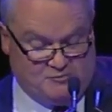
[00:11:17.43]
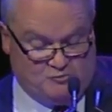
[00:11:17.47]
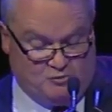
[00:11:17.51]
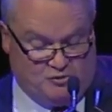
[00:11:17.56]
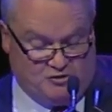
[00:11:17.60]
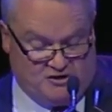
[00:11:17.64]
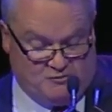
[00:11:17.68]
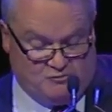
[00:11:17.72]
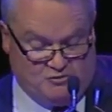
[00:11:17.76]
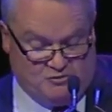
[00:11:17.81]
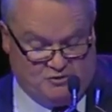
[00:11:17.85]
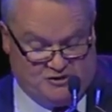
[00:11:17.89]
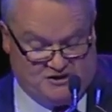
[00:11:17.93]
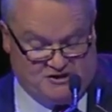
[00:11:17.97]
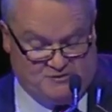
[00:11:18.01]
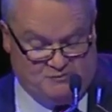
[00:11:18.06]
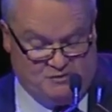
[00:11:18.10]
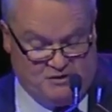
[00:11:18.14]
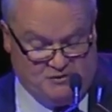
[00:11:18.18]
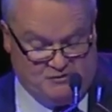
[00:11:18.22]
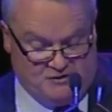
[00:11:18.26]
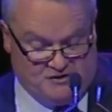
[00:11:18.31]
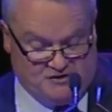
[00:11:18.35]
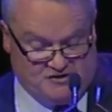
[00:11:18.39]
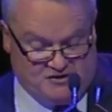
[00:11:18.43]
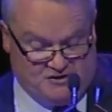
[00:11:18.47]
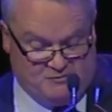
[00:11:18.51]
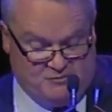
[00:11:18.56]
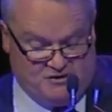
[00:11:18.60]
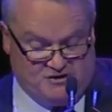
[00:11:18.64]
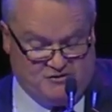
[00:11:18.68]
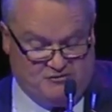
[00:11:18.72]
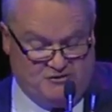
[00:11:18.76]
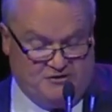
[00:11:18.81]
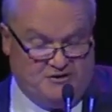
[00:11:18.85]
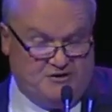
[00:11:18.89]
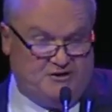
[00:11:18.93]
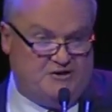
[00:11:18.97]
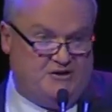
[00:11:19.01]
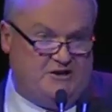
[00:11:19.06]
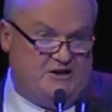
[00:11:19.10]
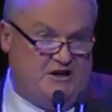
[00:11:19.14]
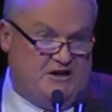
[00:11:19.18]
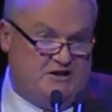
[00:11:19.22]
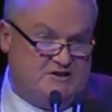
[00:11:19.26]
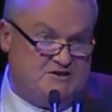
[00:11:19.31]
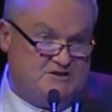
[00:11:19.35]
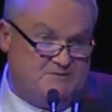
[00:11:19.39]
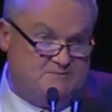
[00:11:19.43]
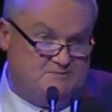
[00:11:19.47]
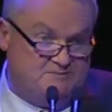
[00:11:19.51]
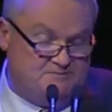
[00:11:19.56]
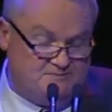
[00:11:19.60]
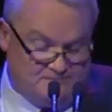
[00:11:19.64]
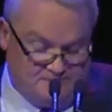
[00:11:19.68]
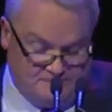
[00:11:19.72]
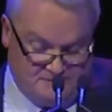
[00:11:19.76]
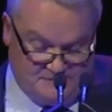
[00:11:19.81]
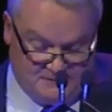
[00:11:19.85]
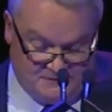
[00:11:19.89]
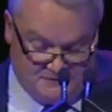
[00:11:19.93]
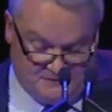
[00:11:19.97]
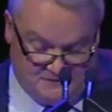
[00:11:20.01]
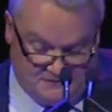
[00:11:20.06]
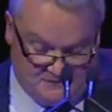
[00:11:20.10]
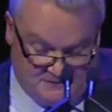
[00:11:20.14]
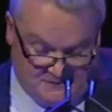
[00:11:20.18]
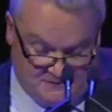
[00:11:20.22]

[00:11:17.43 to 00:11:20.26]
I was told that he's not going to encourage his one-year-old twins to